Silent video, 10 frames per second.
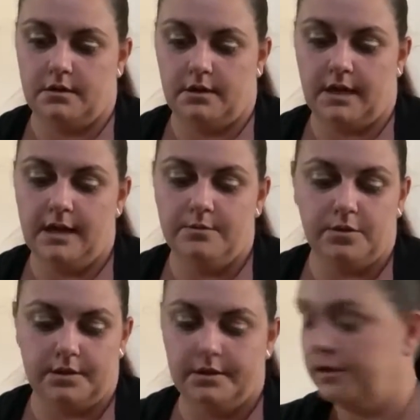a
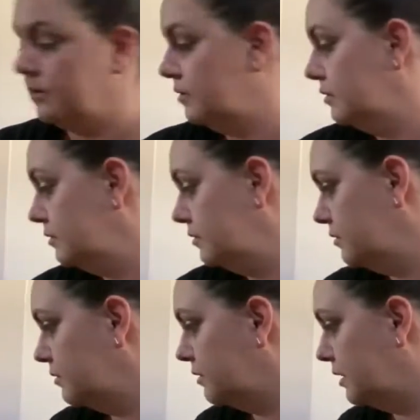cable in there
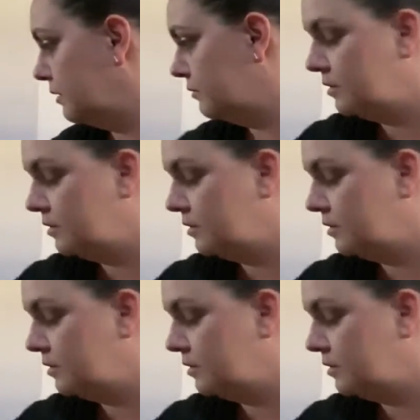that